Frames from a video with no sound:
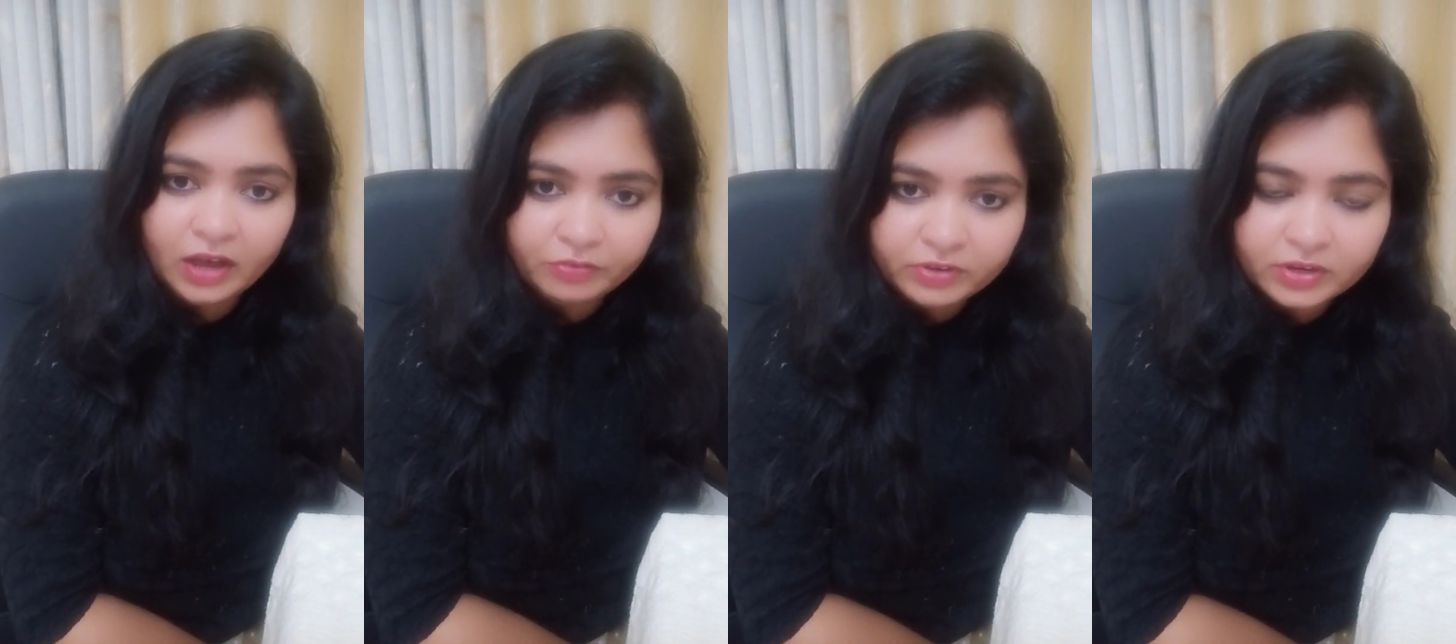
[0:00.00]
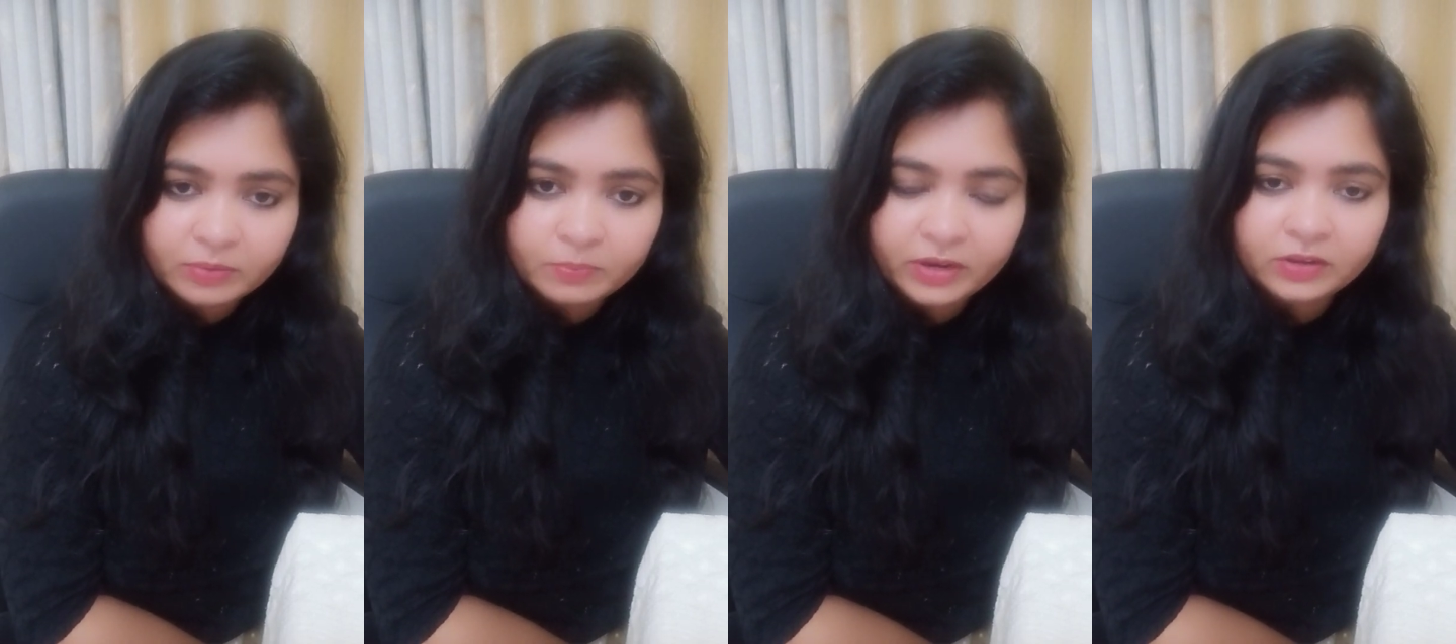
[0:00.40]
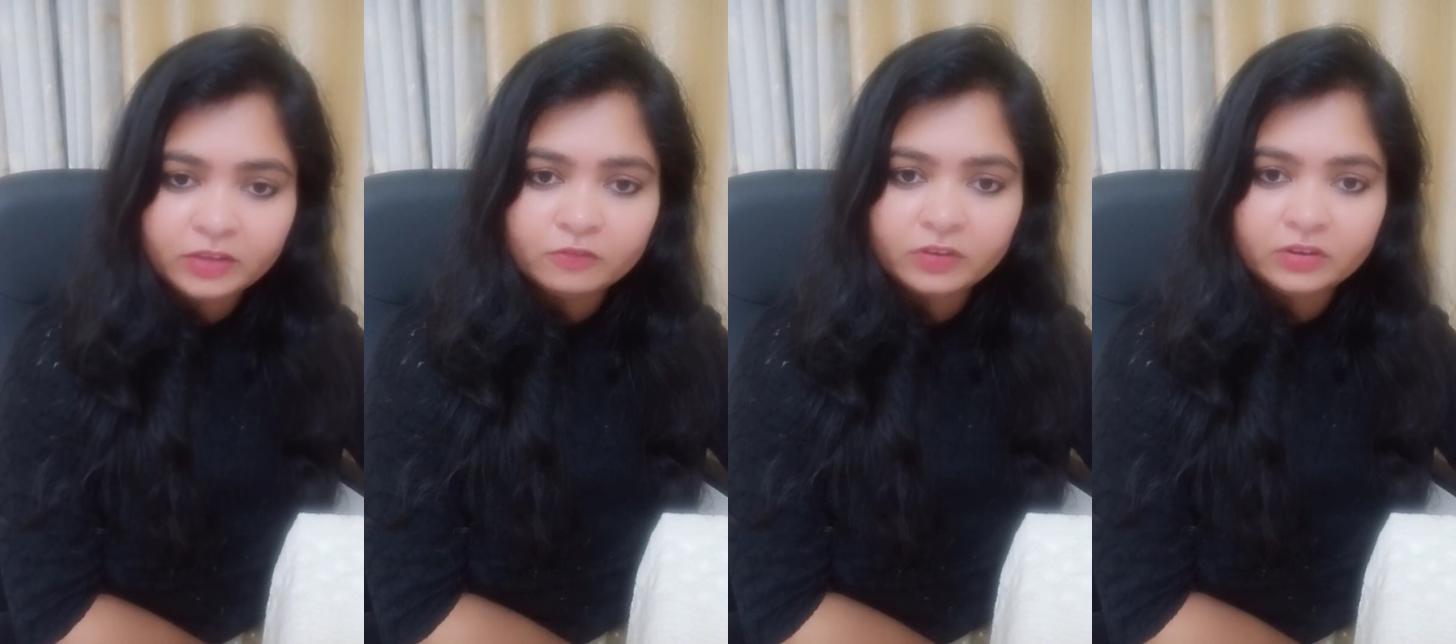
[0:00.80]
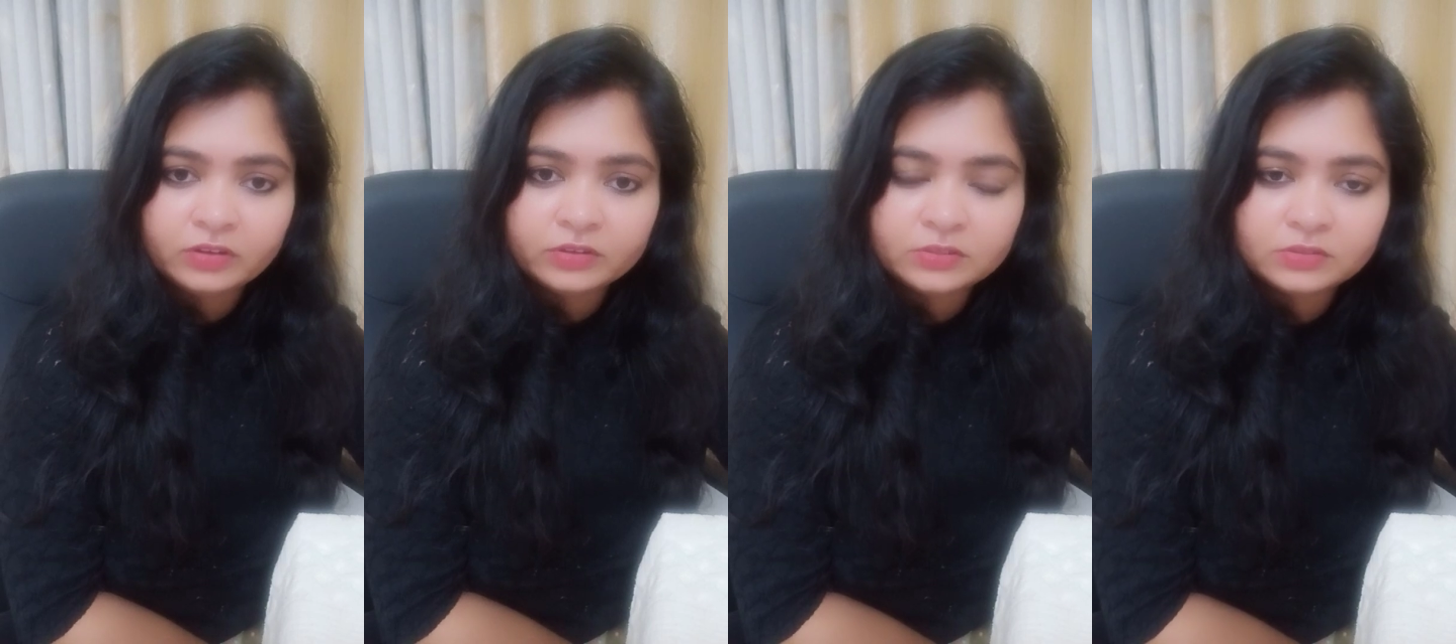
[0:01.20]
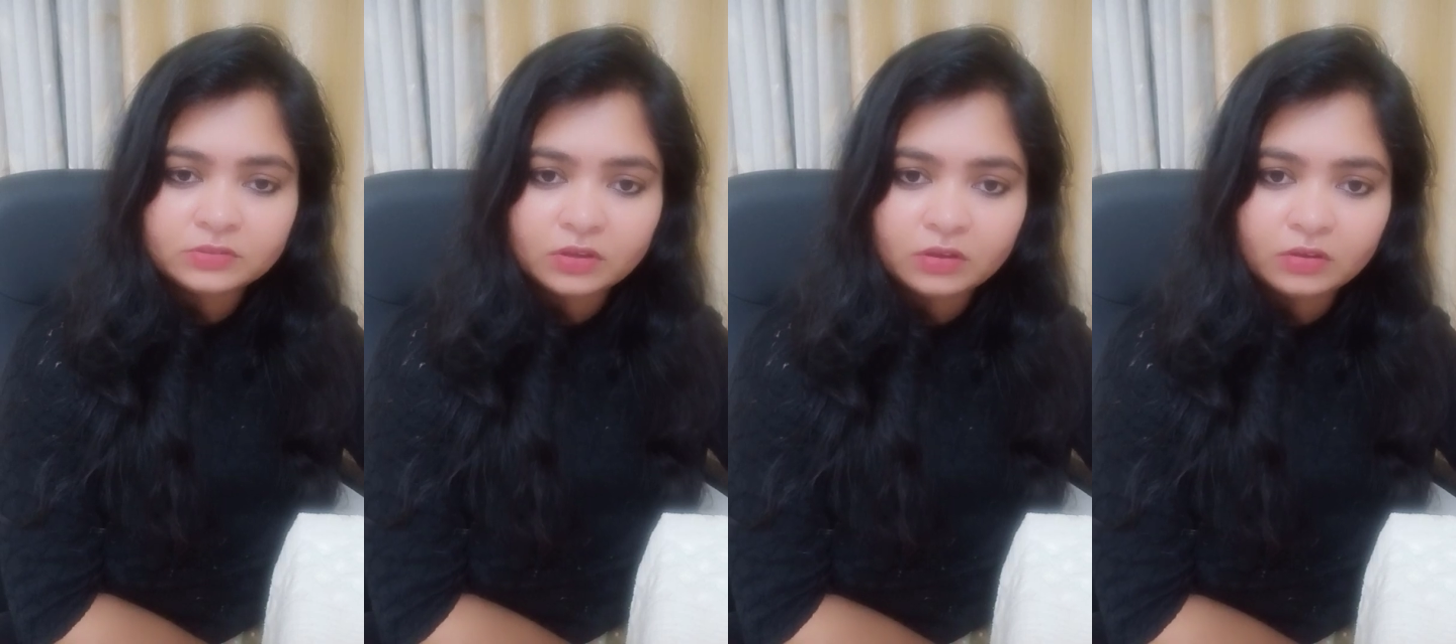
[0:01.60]
after completing various
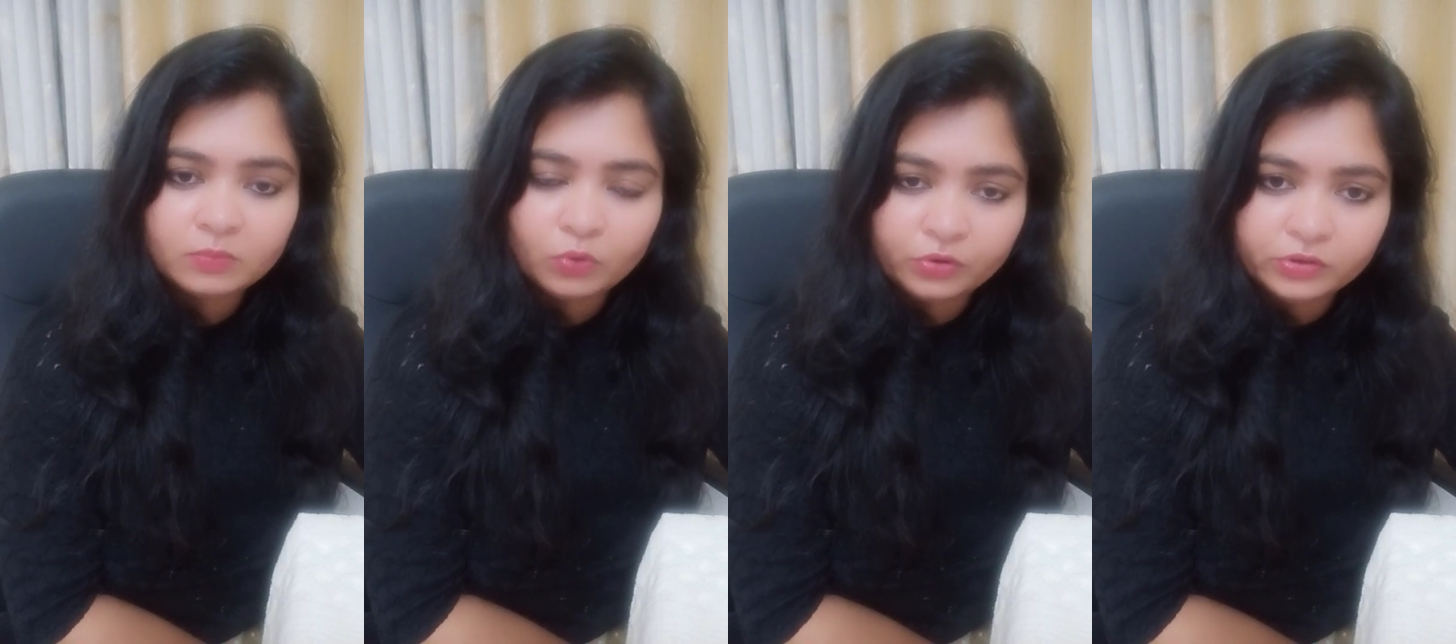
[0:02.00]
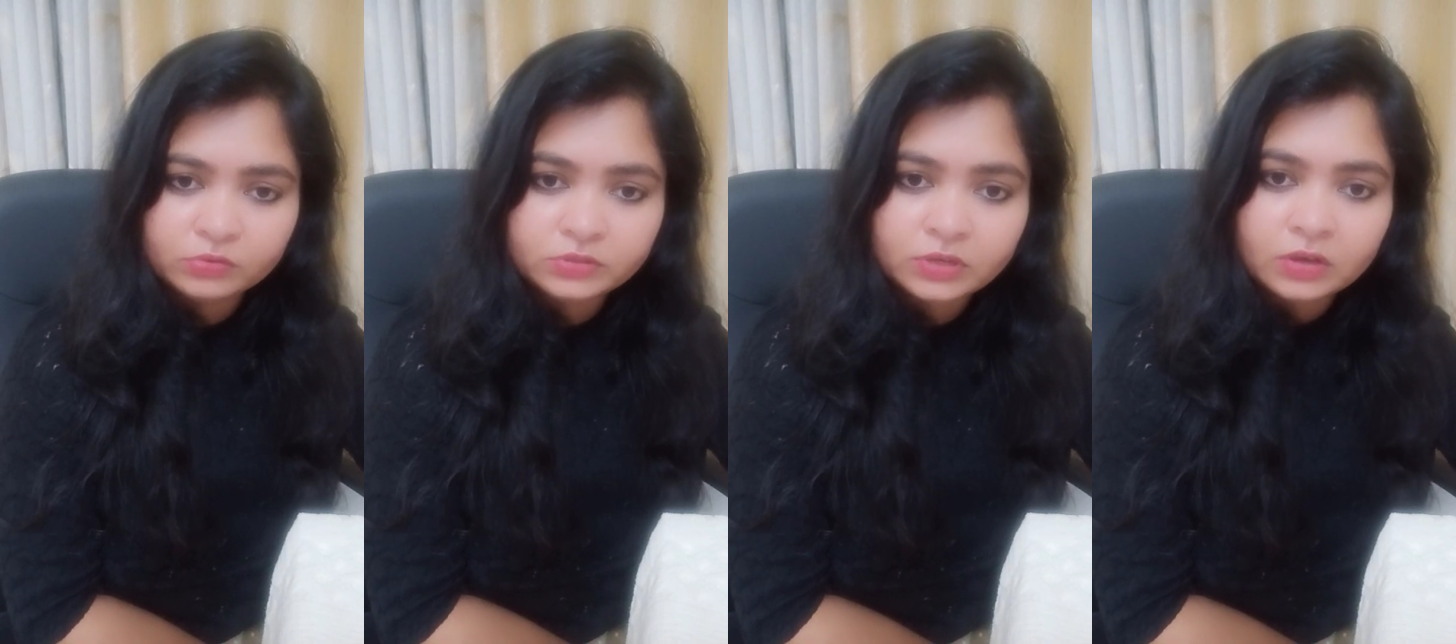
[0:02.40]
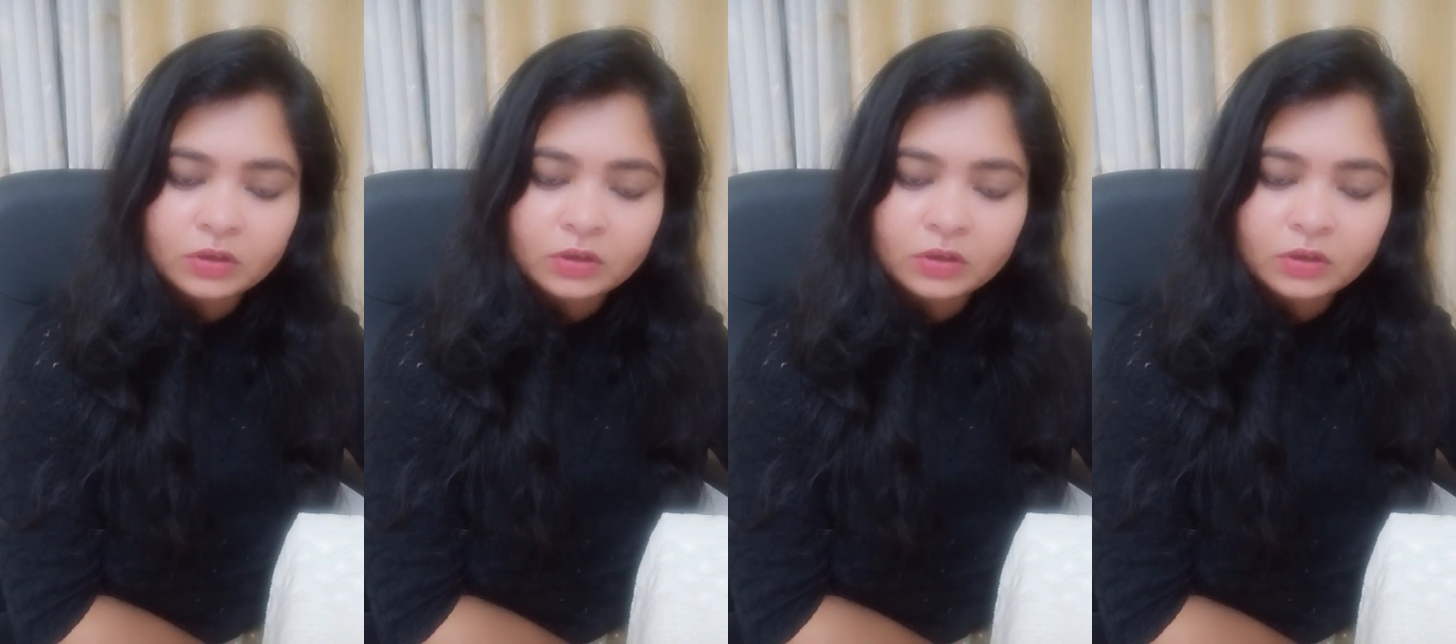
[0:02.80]
modules,